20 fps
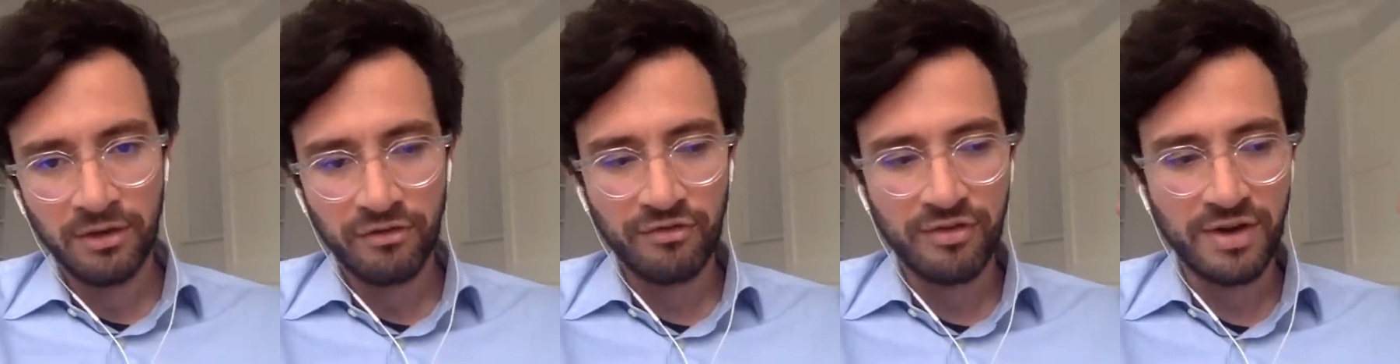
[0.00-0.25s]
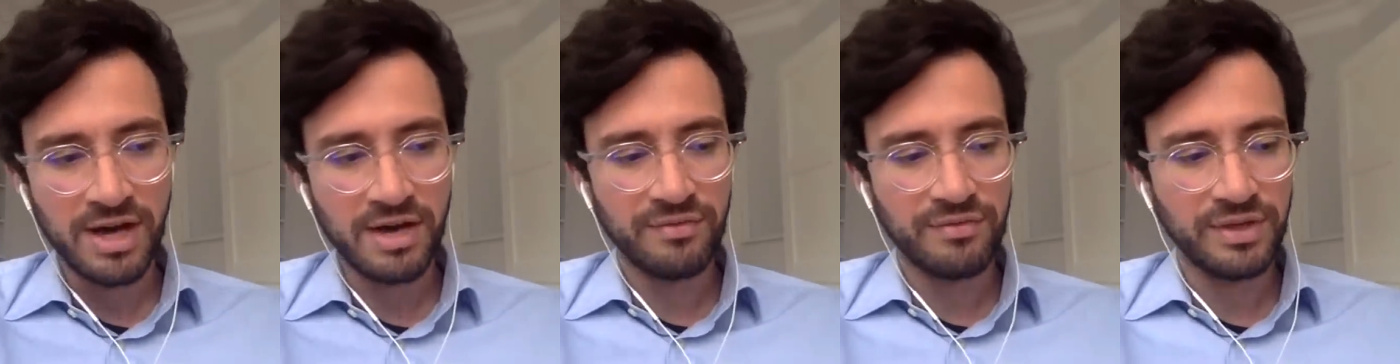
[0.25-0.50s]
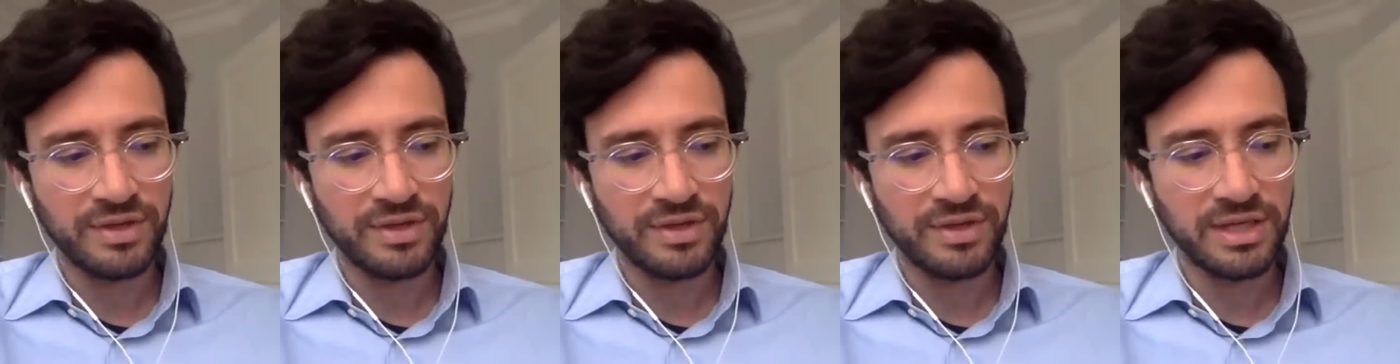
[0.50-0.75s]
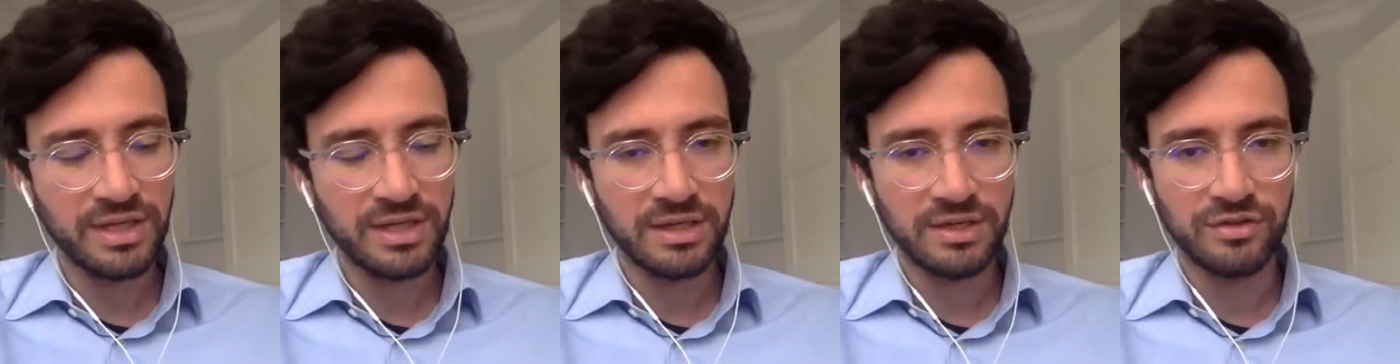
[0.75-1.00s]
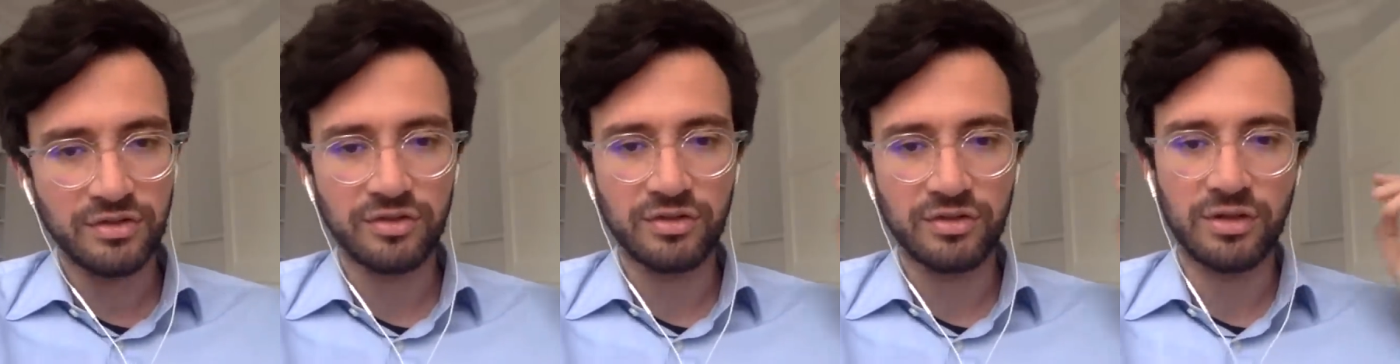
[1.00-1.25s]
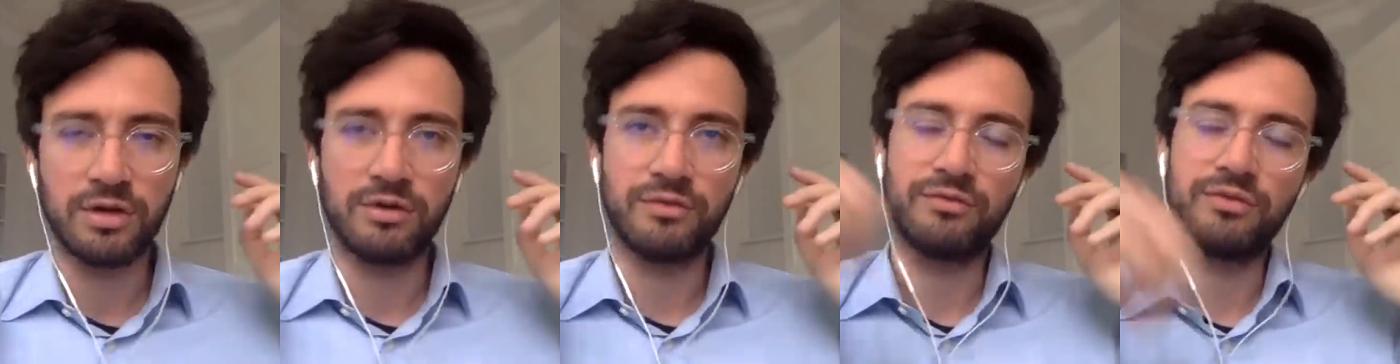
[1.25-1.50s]
5 years
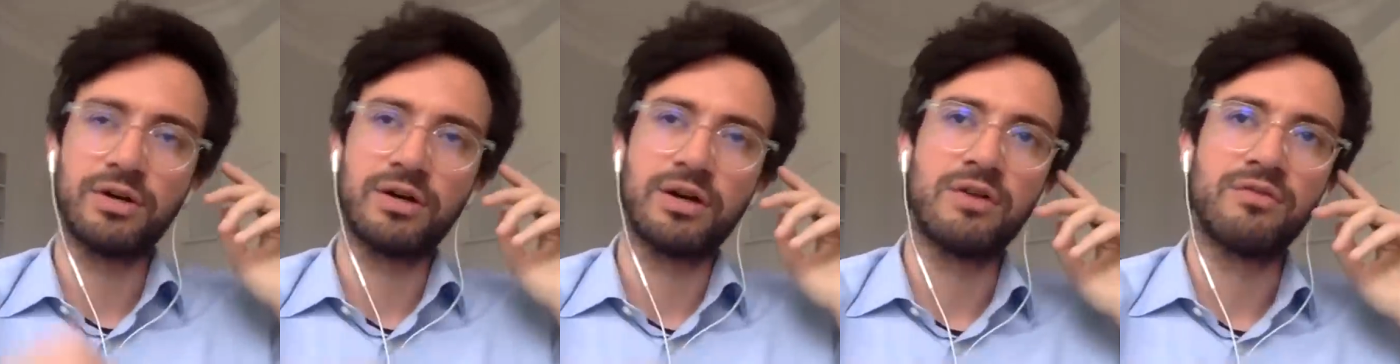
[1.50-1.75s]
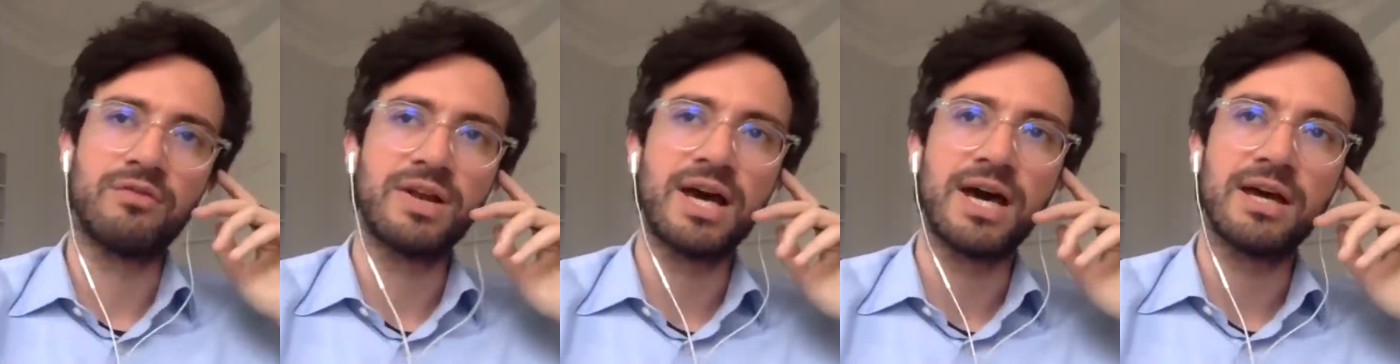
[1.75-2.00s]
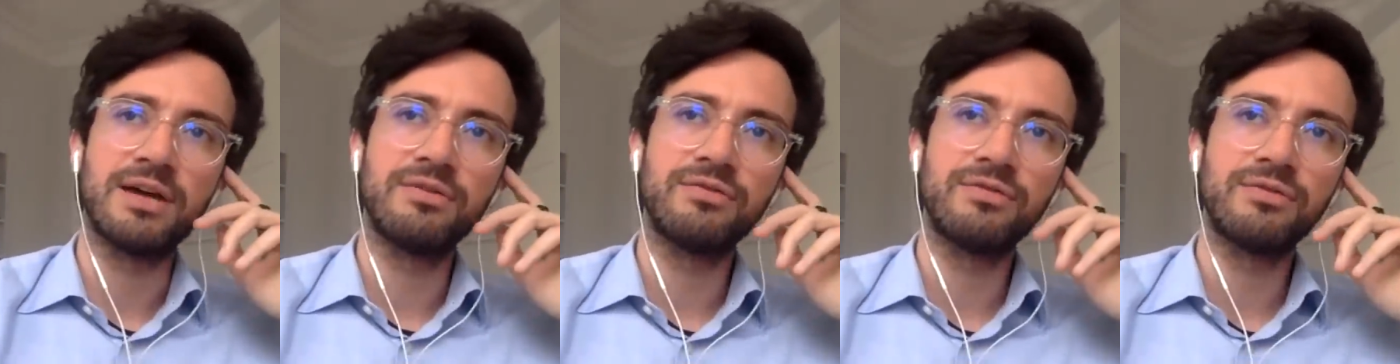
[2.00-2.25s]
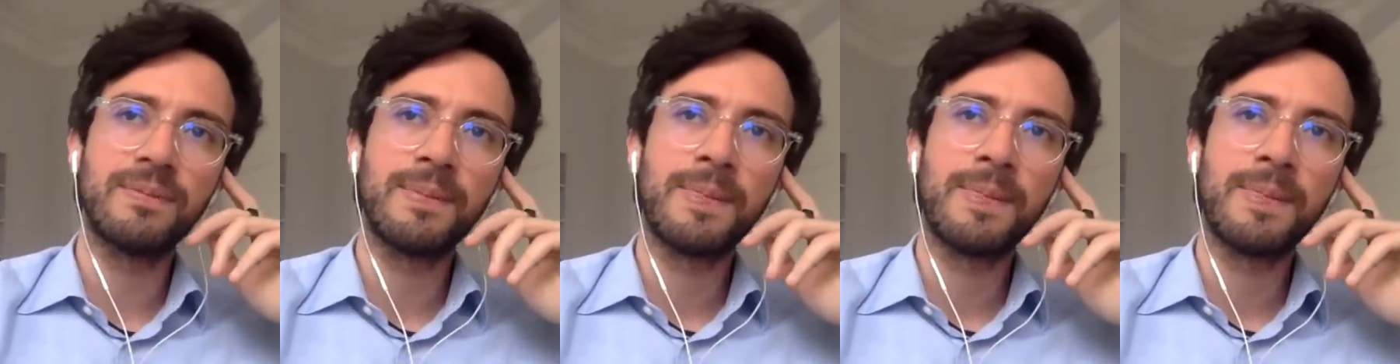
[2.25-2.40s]
of life.